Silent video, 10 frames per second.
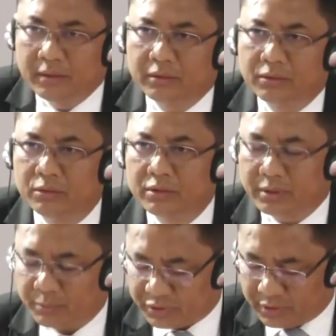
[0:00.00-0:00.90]
the rules
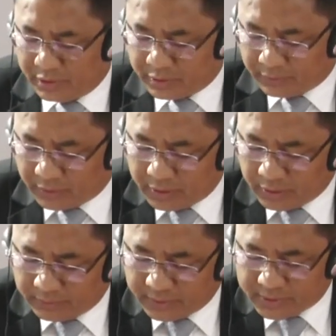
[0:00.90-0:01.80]
and procedures of
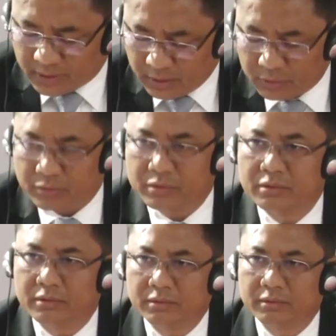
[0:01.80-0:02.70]
conduct of this
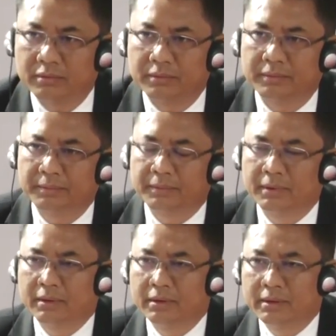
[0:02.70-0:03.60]
House
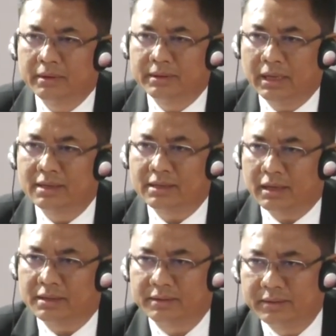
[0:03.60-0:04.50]
tells
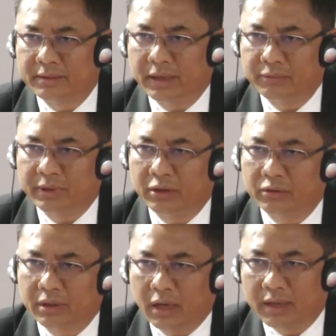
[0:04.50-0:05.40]
us that we
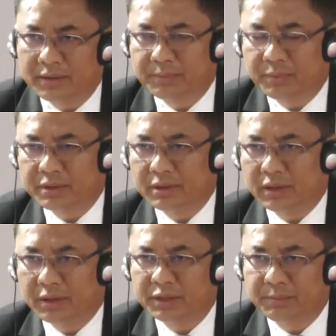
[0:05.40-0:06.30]
cannot cast
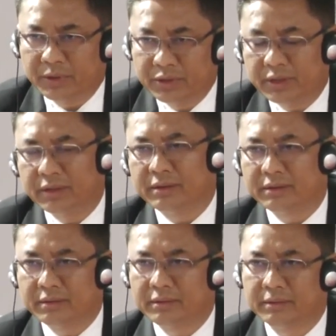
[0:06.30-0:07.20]
personal
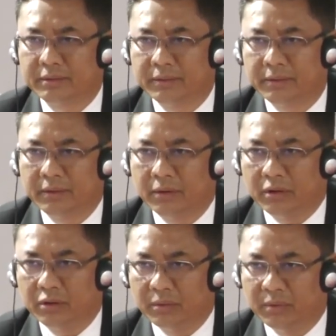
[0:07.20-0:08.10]
aspersions
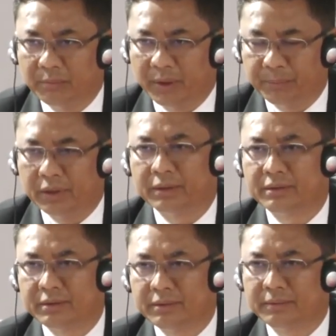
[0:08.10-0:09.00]
on honorable members.